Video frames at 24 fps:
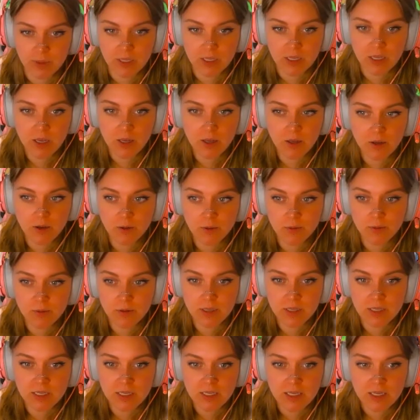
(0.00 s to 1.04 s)
Go!
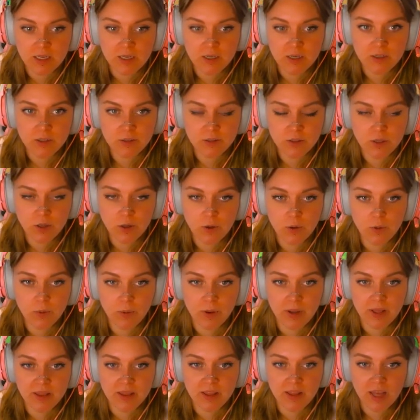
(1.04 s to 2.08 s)
So
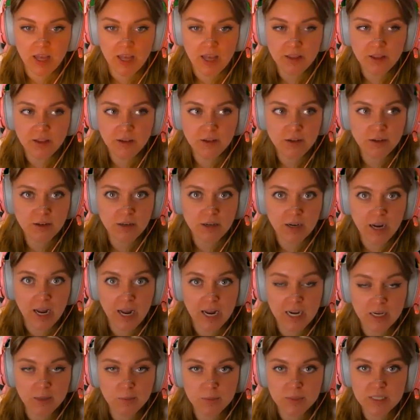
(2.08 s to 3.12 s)
the other
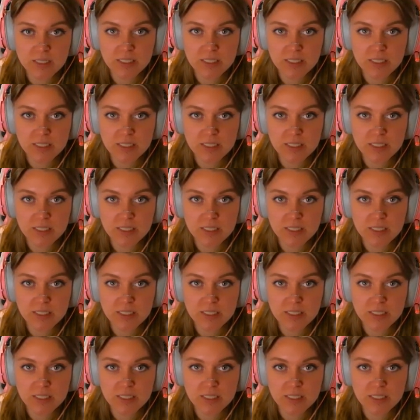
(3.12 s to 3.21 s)
item